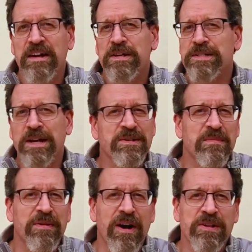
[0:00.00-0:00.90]
share some
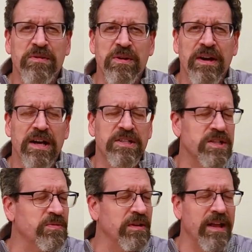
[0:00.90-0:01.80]
thoughts with you guys,
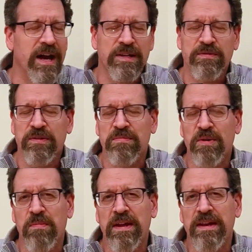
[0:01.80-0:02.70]
just relax for a
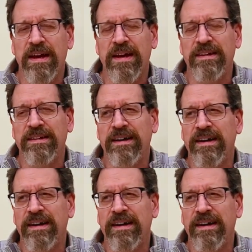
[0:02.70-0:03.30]
moment. And